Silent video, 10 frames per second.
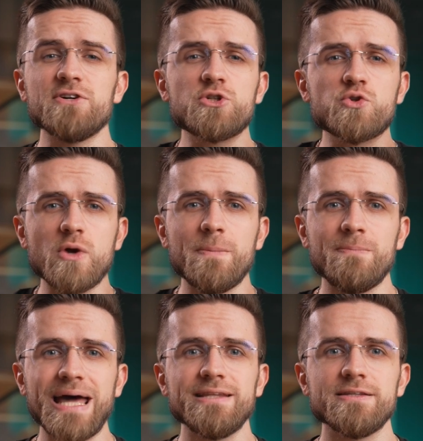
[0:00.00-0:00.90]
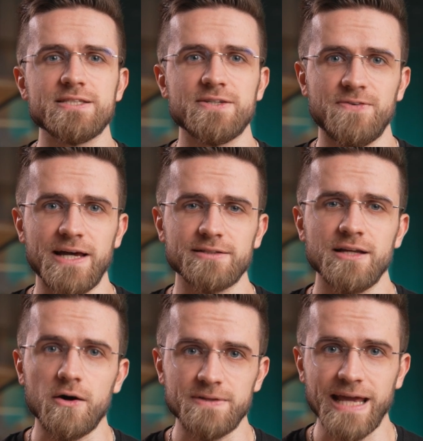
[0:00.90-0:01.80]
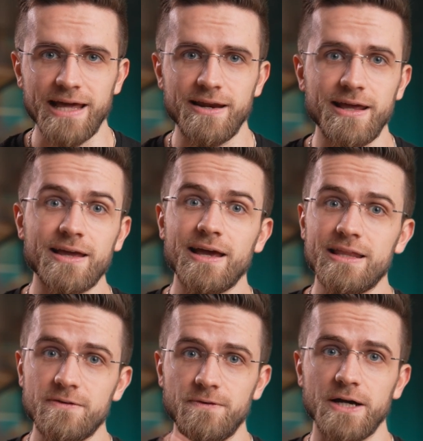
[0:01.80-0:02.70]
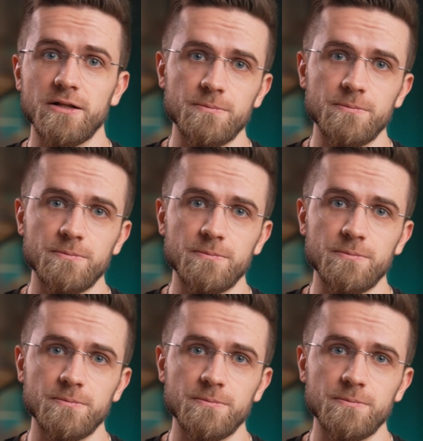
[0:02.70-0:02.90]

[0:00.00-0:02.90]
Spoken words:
a tremendous effect on the editing and the final